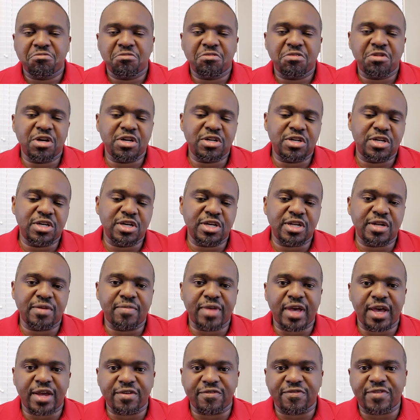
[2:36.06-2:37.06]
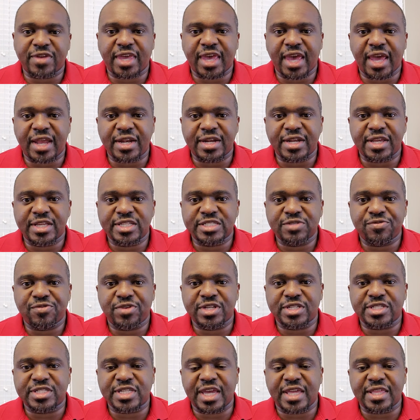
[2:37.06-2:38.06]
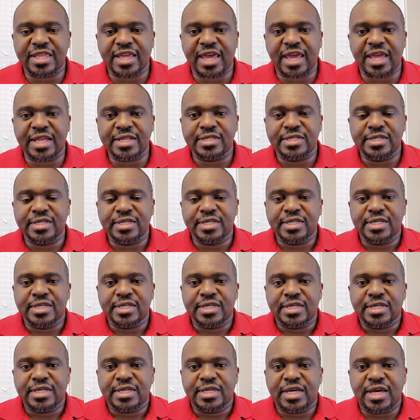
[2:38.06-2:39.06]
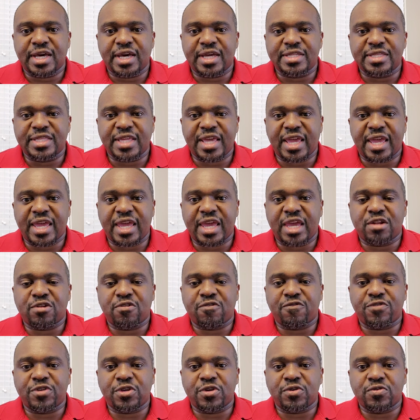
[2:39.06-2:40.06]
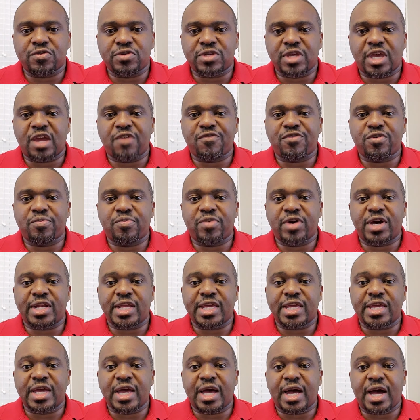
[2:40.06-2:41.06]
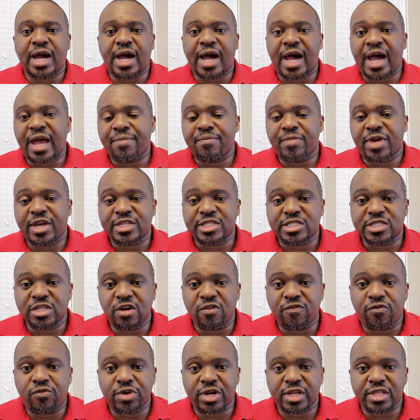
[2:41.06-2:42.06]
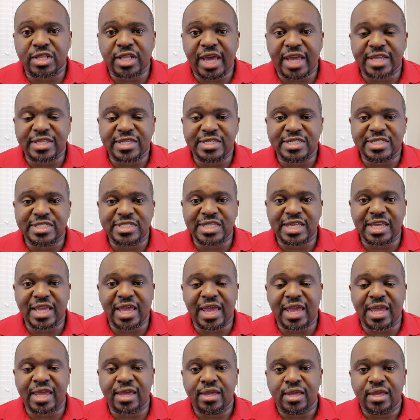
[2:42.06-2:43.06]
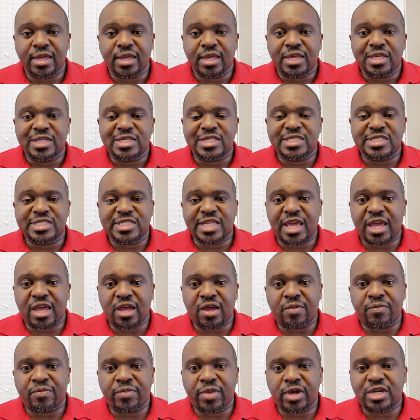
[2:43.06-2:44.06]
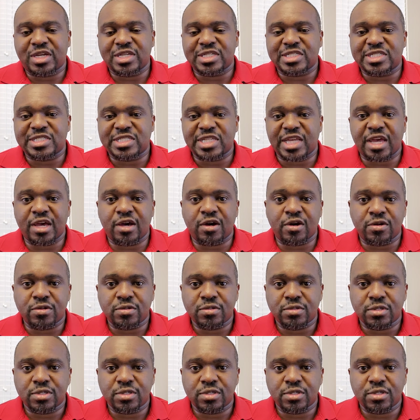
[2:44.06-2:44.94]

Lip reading: a good amount of candidates. I wouldn't say that they interviewed everybody. I myself would have liked to see a Sam Cassell